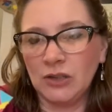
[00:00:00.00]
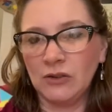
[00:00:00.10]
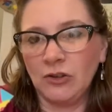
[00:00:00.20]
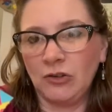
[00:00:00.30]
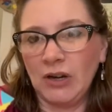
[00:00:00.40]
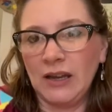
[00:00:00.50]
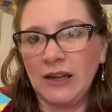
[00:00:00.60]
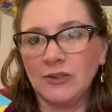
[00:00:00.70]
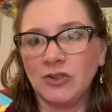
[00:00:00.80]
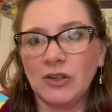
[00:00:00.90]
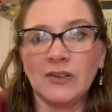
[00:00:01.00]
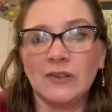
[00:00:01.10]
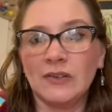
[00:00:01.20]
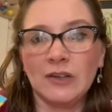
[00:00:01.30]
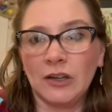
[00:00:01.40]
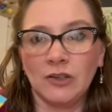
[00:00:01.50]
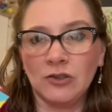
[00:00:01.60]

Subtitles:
The straight edge doesn't stick